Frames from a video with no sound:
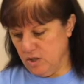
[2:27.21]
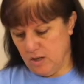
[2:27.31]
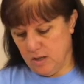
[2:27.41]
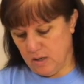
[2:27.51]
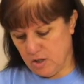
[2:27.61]

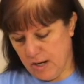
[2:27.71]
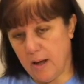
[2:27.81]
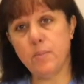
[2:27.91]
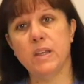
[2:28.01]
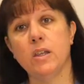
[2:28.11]
judge
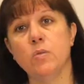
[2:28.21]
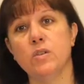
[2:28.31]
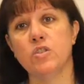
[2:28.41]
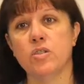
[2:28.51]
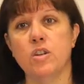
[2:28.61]
how big you
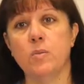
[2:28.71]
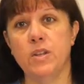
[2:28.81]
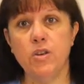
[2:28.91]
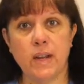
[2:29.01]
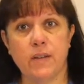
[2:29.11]
want your snowman.
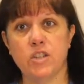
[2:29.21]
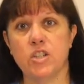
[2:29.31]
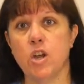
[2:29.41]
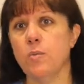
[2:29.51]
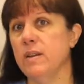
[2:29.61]
You can have a
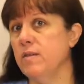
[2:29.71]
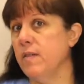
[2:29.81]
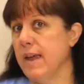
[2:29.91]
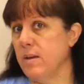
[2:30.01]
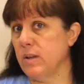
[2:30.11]
snowman
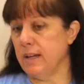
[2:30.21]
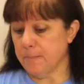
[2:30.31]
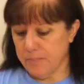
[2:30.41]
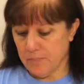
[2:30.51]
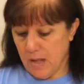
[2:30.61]
family,
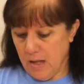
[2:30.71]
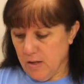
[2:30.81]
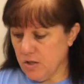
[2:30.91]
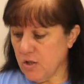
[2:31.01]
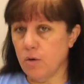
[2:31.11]

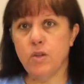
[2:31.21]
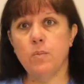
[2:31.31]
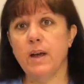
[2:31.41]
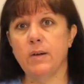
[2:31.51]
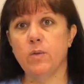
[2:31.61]
so you
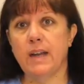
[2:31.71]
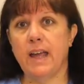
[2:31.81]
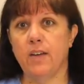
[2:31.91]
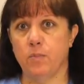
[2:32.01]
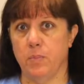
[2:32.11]
might want to
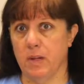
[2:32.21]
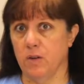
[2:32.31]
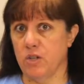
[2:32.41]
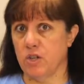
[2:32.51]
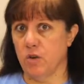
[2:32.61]
have bigger
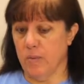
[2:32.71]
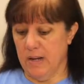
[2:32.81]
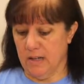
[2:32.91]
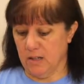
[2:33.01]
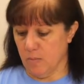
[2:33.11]

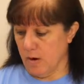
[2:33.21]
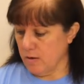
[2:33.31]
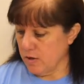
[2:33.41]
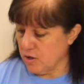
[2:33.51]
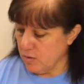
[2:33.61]
snowmen and
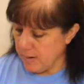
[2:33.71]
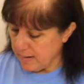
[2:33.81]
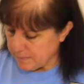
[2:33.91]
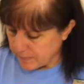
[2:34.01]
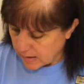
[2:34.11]
smaller snowmen.
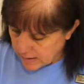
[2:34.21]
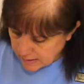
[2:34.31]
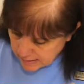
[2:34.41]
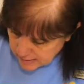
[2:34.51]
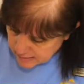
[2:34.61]

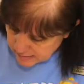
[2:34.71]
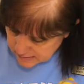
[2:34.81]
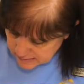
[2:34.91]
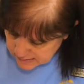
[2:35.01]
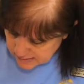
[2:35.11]

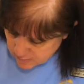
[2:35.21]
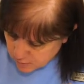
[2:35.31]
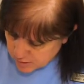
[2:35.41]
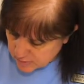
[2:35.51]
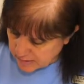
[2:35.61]
This is
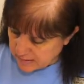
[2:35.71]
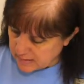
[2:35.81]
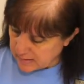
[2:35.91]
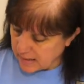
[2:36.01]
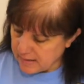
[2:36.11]
somewhere about the
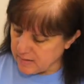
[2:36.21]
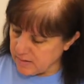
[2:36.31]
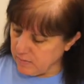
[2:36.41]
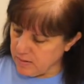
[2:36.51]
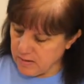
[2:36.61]
size
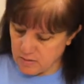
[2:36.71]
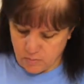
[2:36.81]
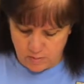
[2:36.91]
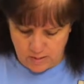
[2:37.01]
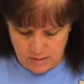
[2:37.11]
of this
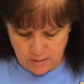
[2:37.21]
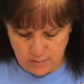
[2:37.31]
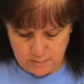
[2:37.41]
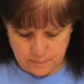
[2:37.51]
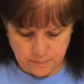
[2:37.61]
one right
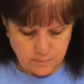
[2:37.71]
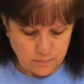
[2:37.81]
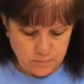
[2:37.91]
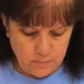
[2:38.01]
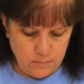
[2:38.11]
here.
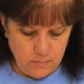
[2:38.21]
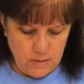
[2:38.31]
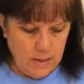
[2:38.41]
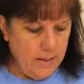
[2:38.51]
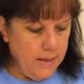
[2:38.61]

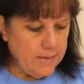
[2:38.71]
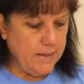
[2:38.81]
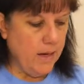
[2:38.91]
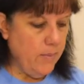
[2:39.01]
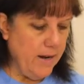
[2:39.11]
So
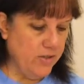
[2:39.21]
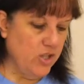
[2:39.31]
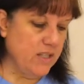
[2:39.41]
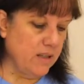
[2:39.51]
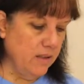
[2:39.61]
I'm going to add
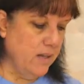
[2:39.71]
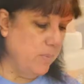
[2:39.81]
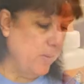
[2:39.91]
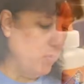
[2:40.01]
just a little bit